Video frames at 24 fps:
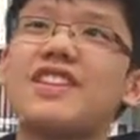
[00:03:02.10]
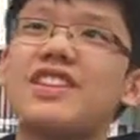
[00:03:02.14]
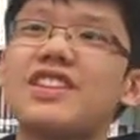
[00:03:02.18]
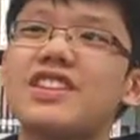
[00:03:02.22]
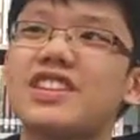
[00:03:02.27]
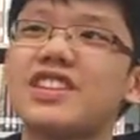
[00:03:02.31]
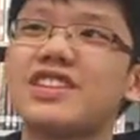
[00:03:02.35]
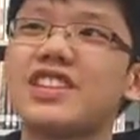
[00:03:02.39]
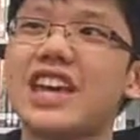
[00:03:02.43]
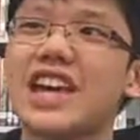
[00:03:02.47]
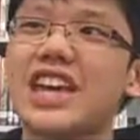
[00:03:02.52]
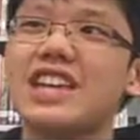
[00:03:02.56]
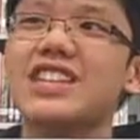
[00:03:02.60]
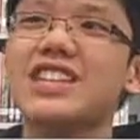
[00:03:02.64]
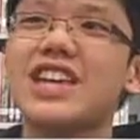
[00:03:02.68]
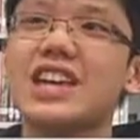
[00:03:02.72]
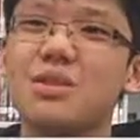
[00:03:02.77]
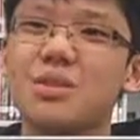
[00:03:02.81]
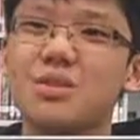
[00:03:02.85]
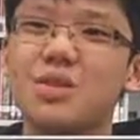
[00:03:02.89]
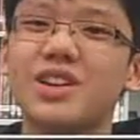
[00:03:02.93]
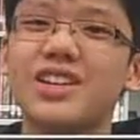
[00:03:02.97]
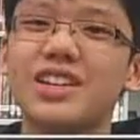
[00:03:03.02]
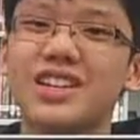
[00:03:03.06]
does
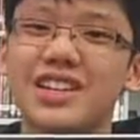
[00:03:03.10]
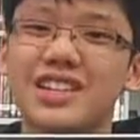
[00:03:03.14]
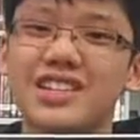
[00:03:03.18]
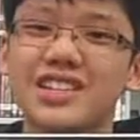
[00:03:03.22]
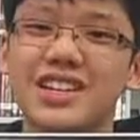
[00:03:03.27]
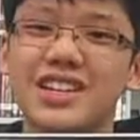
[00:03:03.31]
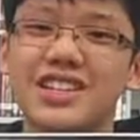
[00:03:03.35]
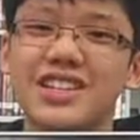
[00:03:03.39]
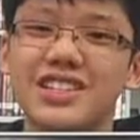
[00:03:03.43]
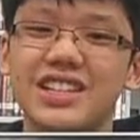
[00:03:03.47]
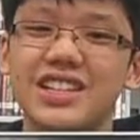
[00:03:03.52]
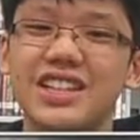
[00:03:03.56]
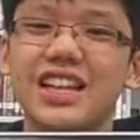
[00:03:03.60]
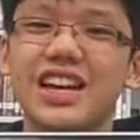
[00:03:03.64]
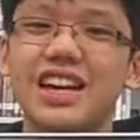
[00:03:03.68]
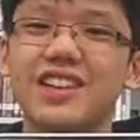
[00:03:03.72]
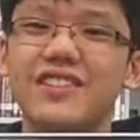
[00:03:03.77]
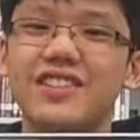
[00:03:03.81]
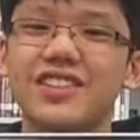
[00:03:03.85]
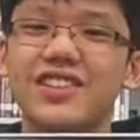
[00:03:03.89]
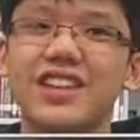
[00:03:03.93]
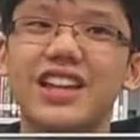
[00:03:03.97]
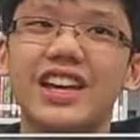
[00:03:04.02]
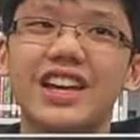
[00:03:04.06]
anti-war legislation allow
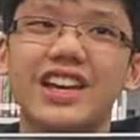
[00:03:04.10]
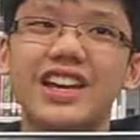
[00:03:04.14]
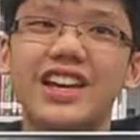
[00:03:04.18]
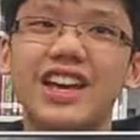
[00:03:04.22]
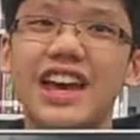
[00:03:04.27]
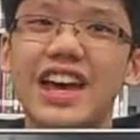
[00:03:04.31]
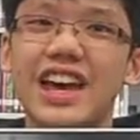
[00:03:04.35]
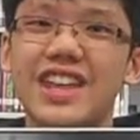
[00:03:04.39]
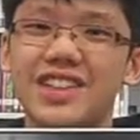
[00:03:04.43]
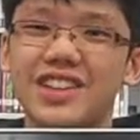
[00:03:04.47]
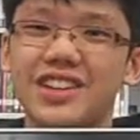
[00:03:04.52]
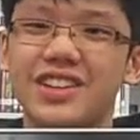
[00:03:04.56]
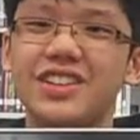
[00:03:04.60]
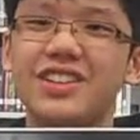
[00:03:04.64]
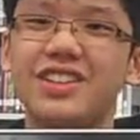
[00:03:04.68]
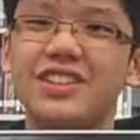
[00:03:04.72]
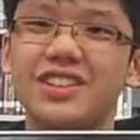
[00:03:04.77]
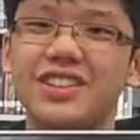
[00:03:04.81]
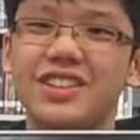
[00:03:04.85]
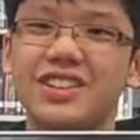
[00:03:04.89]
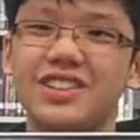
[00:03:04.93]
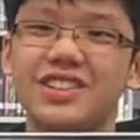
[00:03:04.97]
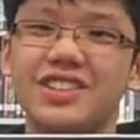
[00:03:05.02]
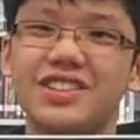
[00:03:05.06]
for like ethical
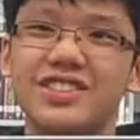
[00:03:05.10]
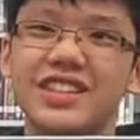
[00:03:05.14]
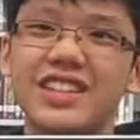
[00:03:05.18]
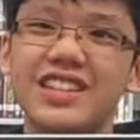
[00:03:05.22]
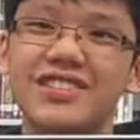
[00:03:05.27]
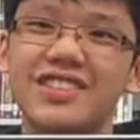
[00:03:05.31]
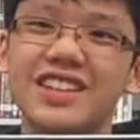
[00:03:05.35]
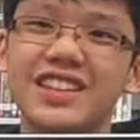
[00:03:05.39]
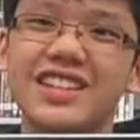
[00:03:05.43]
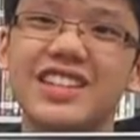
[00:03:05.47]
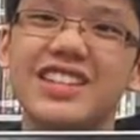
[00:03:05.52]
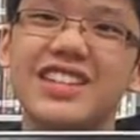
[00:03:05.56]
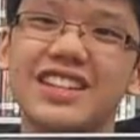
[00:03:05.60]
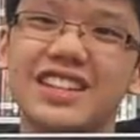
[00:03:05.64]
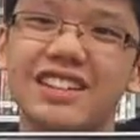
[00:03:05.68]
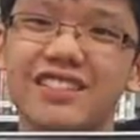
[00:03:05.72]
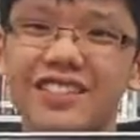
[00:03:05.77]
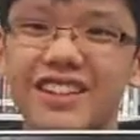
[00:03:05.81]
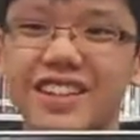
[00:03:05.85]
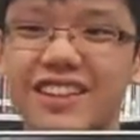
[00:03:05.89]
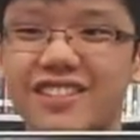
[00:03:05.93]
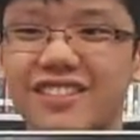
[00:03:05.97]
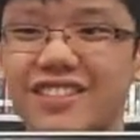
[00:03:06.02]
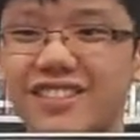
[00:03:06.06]
treatment
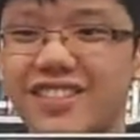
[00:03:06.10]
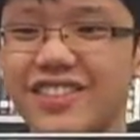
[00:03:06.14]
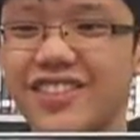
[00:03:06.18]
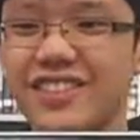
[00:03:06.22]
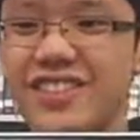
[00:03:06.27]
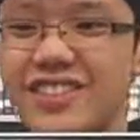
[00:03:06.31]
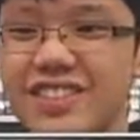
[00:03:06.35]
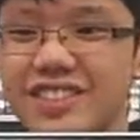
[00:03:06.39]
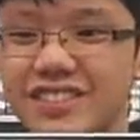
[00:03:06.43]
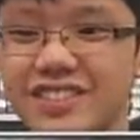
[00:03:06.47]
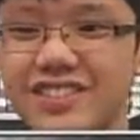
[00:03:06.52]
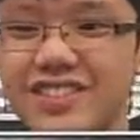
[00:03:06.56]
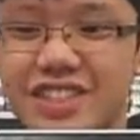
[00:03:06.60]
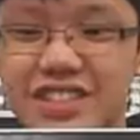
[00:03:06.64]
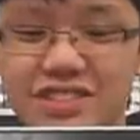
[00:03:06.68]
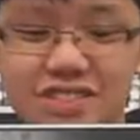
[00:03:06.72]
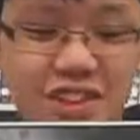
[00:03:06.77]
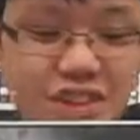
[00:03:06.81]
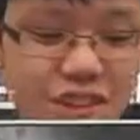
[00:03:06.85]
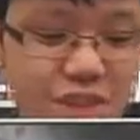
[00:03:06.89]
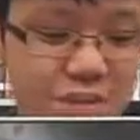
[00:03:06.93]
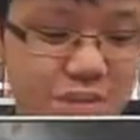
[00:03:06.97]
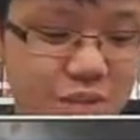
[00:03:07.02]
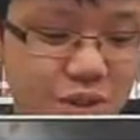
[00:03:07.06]
when it refers to? It's
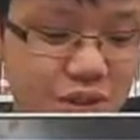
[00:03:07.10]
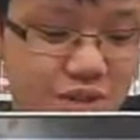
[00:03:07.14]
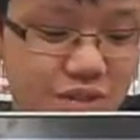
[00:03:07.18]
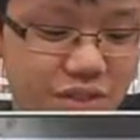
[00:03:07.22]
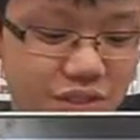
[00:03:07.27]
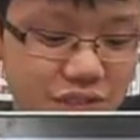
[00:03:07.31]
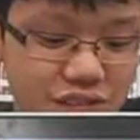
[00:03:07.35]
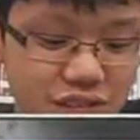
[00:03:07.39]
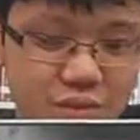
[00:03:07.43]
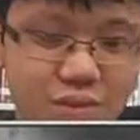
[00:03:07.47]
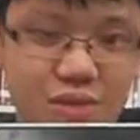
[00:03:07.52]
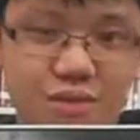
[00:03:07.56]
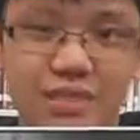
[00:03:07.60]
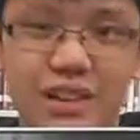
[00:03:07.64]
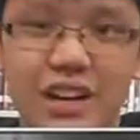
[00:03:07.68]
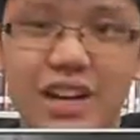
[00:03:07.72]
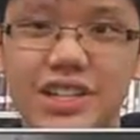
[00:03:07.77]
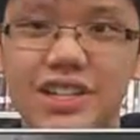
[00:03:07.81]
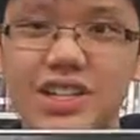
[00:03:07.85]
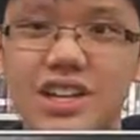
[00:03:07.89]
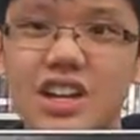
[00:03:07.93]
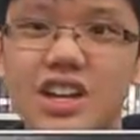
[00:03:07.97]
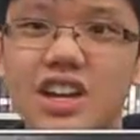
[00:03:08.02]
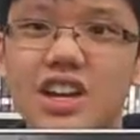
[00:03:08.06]
very important for human
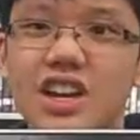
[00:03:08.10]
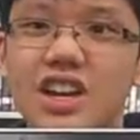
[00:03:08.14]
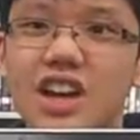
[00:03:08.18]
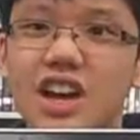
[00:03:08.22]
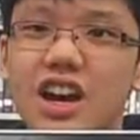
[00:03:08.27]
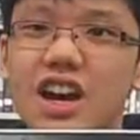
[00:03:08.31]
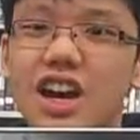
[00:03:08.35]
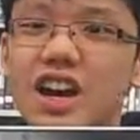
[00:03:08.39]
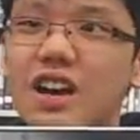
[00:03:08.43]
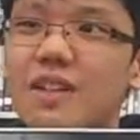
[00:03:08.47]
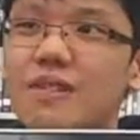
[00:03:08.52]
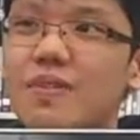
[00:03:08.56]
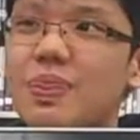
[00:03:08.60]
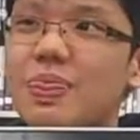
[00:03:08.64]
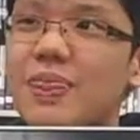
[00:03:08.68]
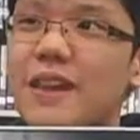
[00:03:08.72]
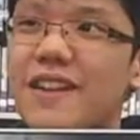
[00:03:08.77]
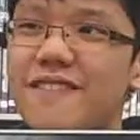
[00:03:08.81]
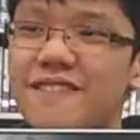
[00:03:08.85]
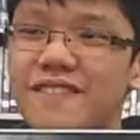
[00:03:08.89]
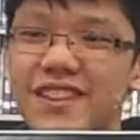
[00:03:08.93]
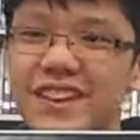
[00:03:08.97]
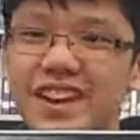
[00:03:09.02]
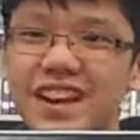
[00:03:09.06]
rights.
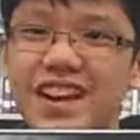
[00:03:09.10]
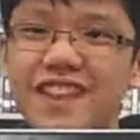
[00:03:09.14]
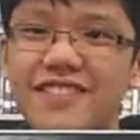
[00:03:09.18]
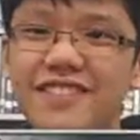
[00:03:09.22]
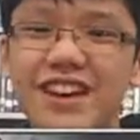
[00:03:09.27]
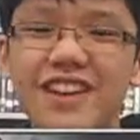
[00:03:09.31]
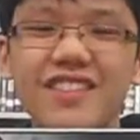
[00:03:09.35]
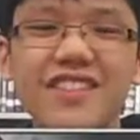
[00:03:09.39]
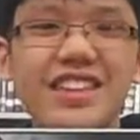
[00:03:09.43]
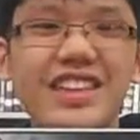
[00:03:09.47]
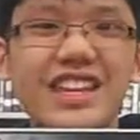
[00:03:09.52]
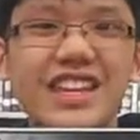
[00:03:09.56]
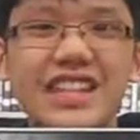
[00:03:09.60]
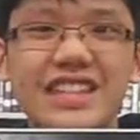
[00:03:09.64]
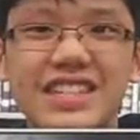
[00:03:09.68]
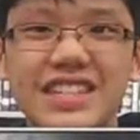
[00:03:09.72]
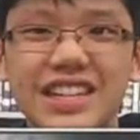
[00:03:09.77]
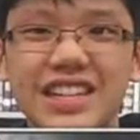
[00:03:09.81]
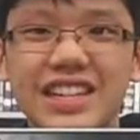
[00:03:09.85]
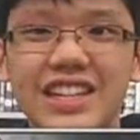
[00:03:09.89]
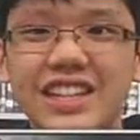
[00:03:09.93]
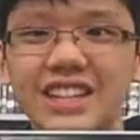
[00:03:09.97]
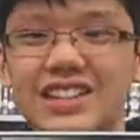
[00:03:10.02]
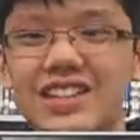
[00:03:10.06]
I found that it
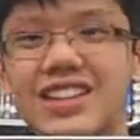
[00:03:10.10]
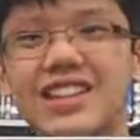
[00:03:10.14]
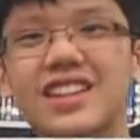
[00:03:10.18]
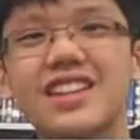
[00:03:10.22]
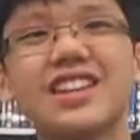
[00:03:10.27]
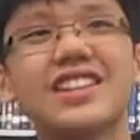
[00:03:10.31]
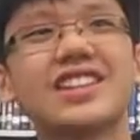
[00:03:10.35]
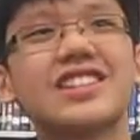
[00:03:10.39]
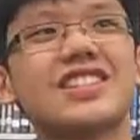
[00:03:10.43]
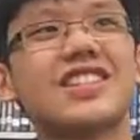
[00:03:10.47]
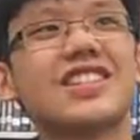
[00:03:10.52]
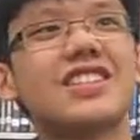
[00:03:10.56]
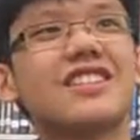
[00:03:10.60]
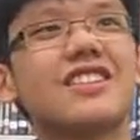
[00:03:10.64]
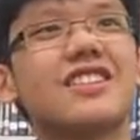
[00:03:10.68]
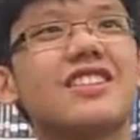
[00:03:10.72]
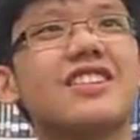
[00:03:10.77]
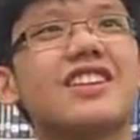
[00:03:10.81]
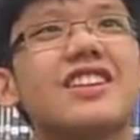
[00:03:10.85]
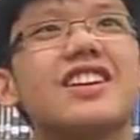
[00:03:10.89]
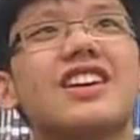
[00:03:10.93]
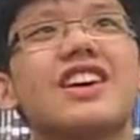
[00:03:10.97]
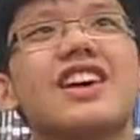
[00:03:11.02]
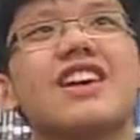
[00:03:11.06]
didn't. So
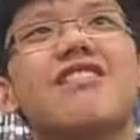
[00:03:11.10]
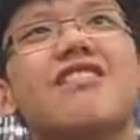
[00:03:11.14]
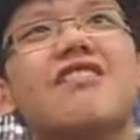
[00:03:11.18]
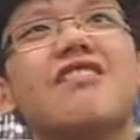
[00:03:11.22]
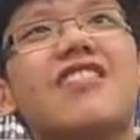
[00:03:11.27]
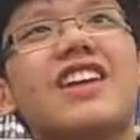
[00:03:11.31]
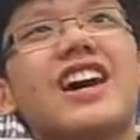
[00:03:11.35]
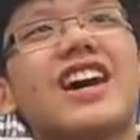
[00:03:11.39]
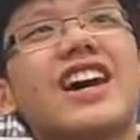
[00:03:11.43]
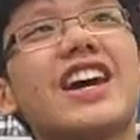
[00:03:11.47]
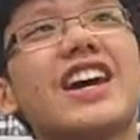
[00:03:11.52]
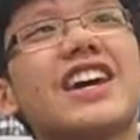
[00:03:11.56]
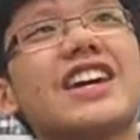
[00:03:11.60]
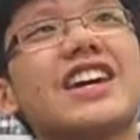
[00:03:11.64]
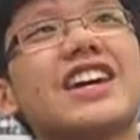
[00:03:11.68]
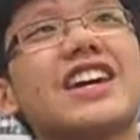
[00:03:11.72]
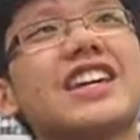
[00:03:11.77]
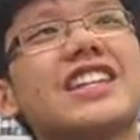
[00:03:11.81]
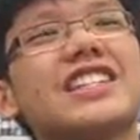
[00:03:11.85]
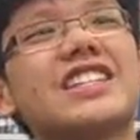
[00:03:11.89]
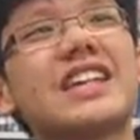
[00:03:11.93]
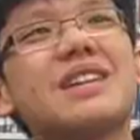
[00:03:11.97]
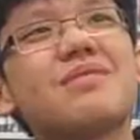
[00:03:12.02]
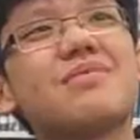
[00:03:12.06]
my
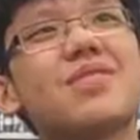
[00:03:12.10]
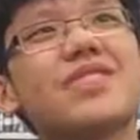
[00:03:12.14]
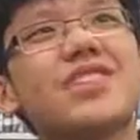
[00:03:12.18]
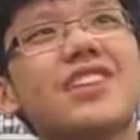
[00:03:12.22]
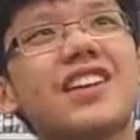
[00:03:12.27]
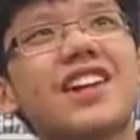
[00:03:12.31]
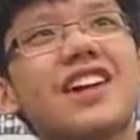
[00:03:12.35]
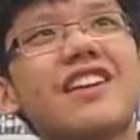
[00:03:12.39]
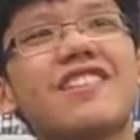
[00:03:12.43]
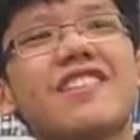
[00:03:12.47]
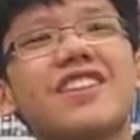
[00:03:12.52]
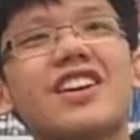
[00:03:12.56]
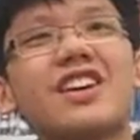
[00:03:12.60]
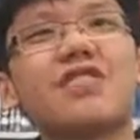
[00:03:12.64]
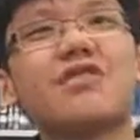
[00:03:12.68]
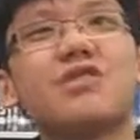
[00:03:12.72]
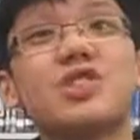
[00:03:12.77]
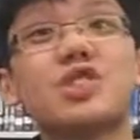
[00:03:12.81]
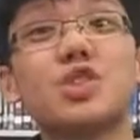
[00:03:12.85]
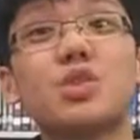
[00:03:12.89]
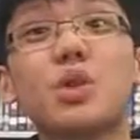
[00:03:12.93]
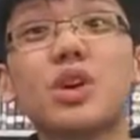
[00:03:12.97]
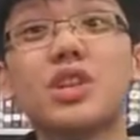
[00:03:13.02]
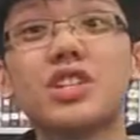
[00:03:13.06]
example that I found
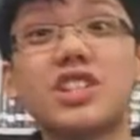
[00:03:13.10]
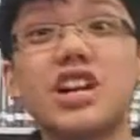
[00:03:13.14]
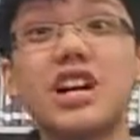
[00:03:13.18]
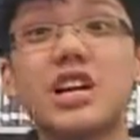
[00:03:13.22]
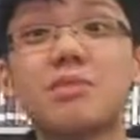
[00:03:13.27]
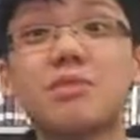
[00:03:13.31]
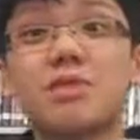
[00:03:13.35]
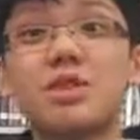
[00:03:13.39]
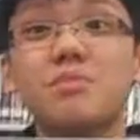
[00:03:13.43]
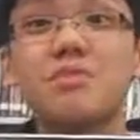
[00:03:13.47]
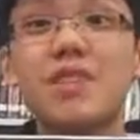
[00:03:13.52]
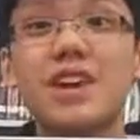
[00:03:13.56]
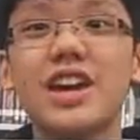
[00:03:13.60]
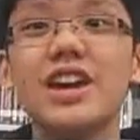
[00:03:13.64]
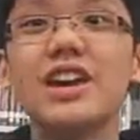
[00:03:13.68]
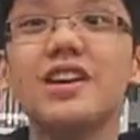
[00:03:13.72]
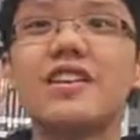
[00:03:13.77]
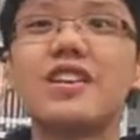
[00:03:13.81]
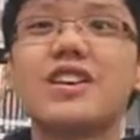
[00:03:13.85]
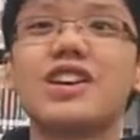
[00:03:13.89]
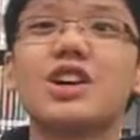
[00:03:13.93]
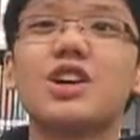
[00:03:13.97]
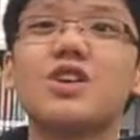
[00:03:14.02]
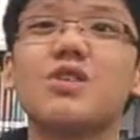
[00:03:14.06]
was Guantanamo Bay.
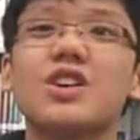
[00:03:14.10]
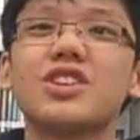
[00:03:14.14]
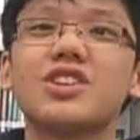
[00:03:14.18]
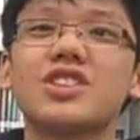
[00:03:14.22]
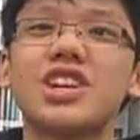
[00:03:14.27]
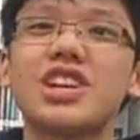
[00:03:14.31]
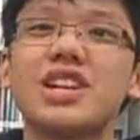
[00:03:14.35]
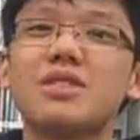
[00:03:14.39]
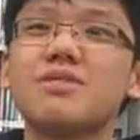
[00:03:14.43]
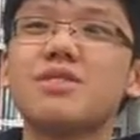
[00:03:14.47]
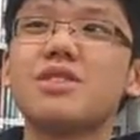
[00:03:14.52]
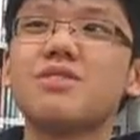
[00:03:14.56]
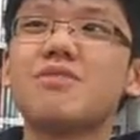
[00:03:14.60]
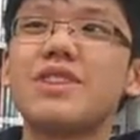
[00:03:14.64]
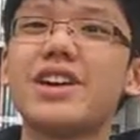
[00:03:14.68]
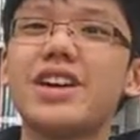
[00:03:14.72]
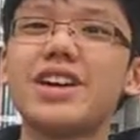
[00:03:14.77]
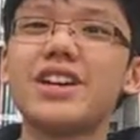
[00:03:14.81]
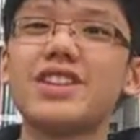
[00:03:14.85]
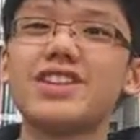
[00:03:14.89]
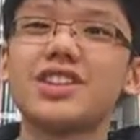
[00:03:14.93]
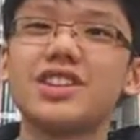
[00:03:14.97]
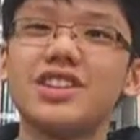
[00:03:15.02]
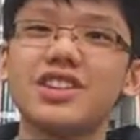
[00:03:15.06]
Guantanamo Bay
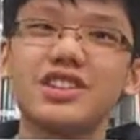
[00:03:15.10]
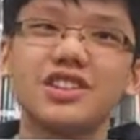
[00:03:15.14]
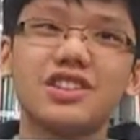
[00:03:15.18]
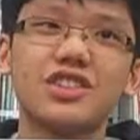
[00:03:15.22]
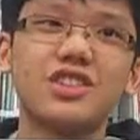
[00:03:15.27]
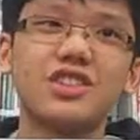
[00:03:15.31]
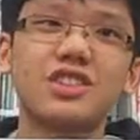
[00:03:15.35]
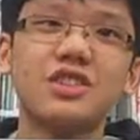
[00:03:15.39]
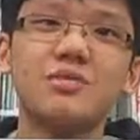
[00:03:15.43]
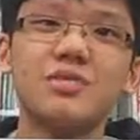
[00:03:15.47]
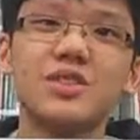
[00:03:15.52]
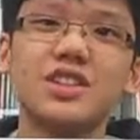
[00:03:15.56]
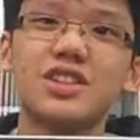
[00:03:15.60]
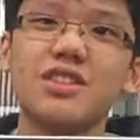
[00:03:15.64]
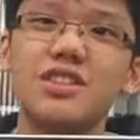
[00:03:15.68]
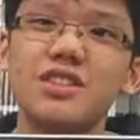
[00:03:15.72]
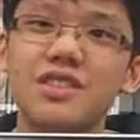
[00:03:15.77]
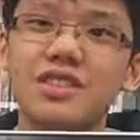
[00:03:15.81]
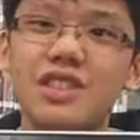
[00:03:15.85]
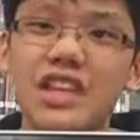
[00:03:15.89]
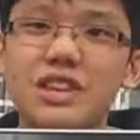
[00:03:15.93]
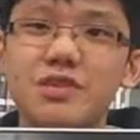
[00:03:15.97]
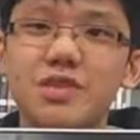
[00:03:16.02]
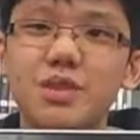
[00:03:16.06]
is a Cuban
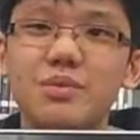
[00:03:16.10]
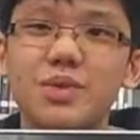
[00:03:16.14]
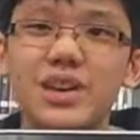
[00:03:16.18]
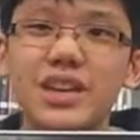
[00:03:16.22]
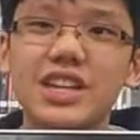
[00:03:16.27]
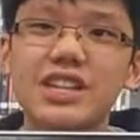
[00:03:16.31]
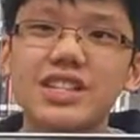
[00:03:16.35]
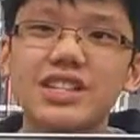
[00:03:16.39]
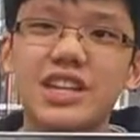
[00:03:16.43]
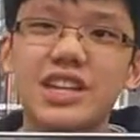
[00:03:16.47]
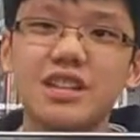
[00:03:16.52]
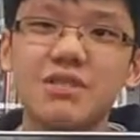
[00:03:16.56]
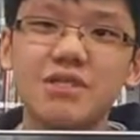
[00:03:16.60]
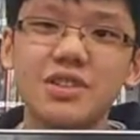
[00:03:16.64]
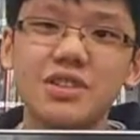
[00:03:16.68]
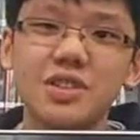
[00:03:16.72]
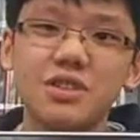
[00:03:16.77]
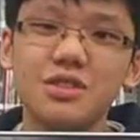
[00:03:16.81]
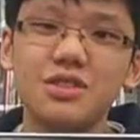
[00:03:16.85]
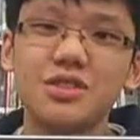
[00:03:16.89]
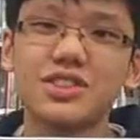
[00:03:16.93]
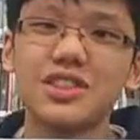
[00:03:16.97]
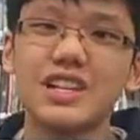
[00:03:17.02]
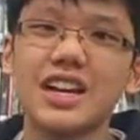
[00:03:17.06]
naval base that we
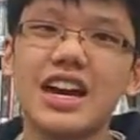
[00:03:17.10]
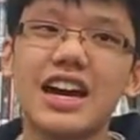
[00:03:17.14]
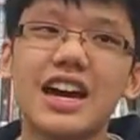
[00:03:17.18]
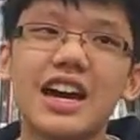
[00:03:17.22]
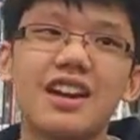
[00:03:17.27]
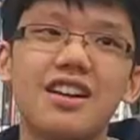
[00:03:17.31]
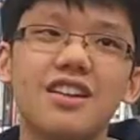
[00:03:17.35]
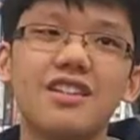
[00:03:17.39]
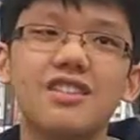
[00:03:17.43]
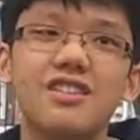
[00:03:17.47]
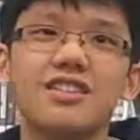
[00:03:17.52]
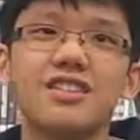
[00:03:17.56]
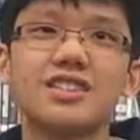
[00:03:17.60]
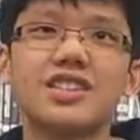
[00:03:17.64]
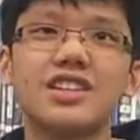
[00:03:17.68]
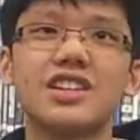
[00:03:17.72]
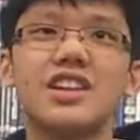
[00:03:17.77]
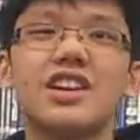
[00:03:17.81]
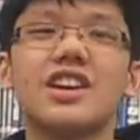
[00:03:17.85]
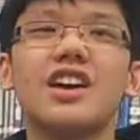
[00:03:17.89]
use to house